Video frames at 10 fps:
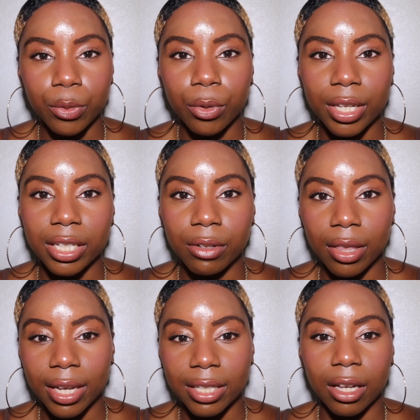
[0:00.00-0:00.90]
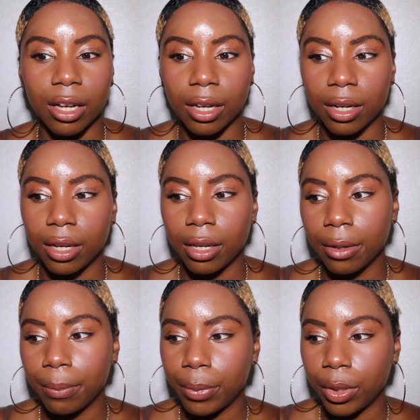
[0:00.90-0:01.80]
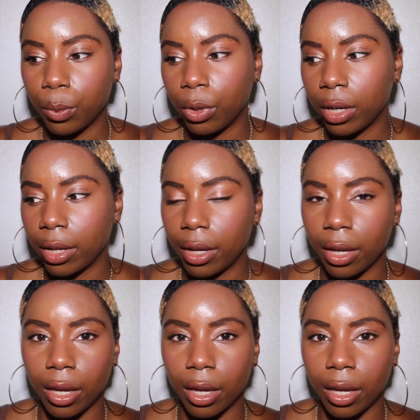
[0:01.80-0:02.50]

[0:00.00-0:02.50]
all those little things are gonna be what